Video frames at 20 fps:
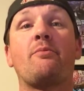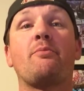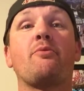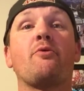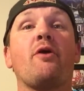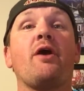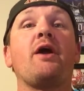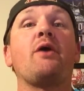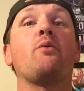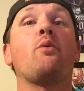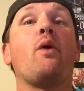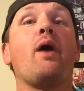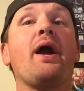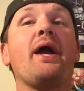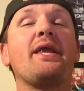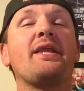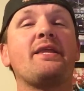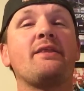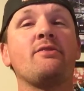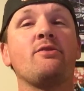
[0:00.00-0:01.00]
Bray
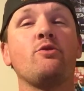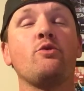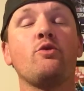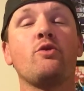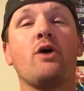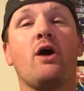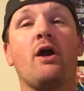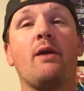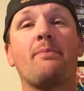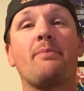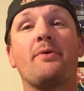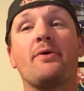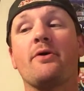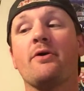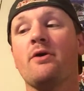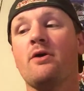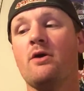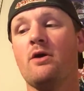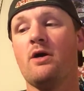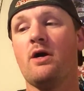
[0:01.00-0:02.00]
Wyatt and Luke
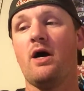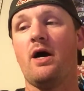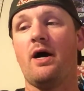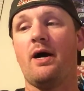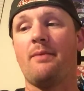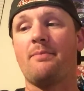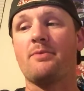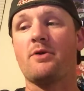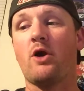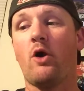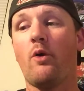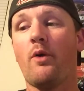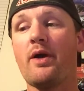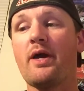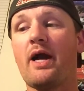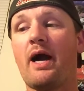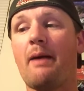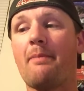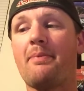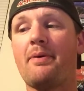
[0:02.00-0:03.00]
Harper um,
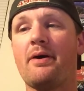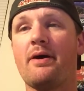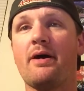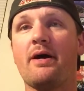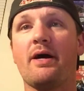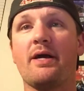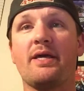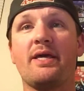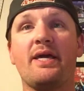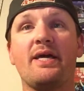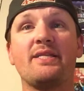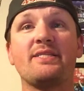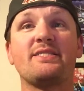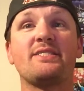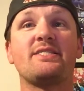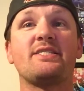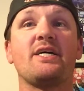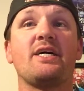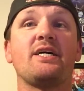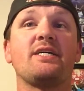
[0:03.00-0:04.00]
going up
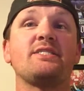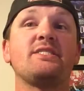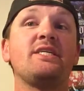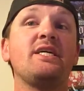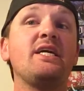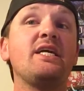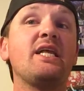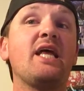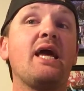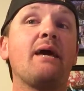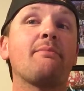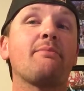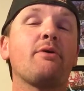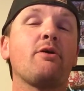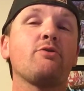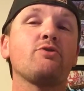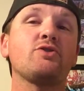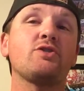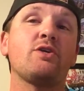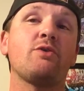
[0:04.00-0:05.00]
against uh, Dean
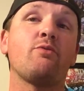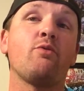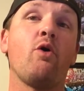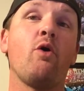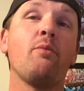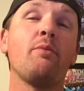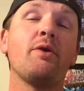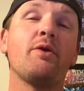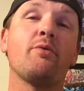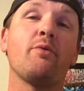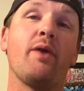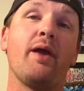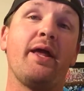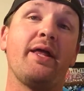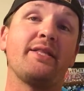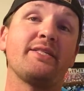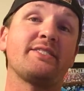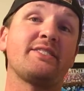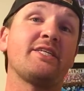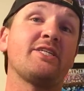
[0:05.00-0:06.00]
Ambrose and Roman Reigns.